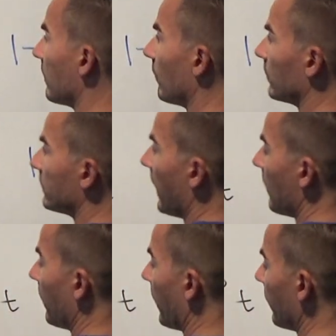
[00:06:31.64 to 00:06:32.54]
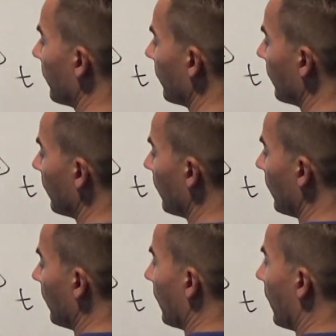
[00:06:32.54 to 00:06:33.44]
have our timeline.
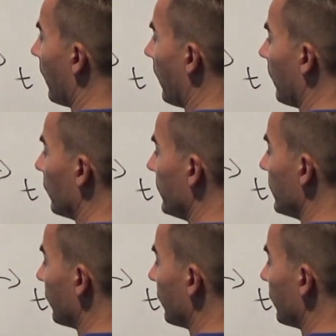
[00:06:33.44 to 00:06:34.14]
Here